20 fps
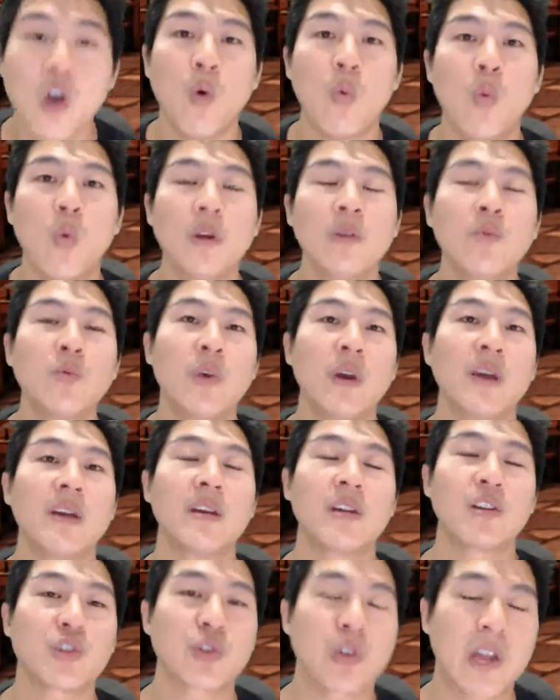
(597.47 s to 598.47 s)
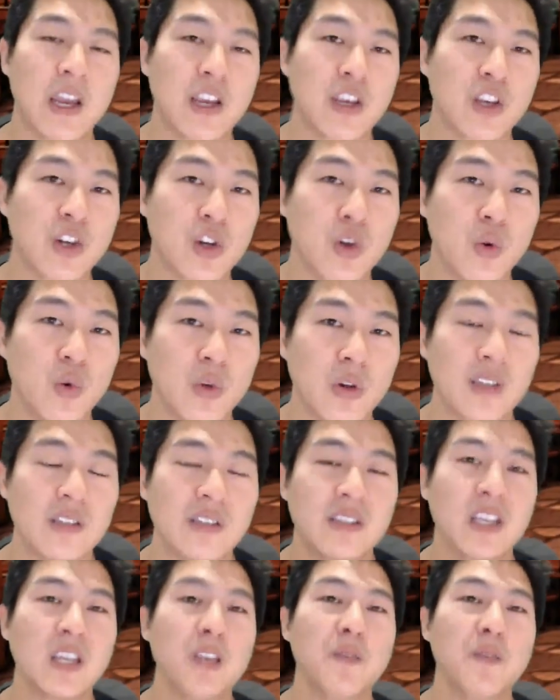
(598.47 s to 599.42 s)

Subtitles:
One way to track your coins,